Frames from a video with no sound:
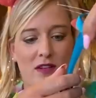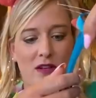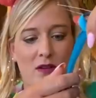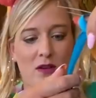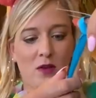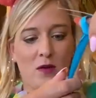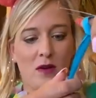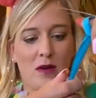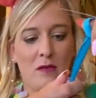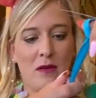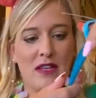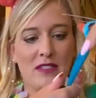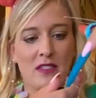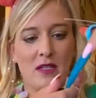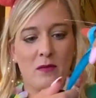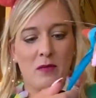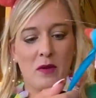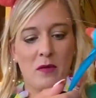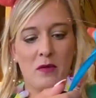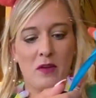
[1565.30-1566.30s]
I don't want to mess
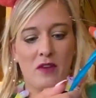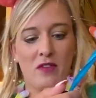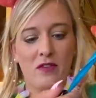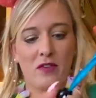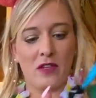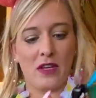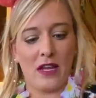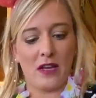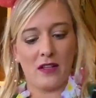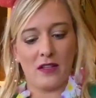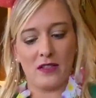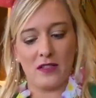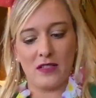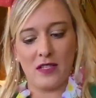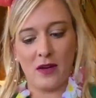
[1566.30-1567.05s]
up your beautiful necklace.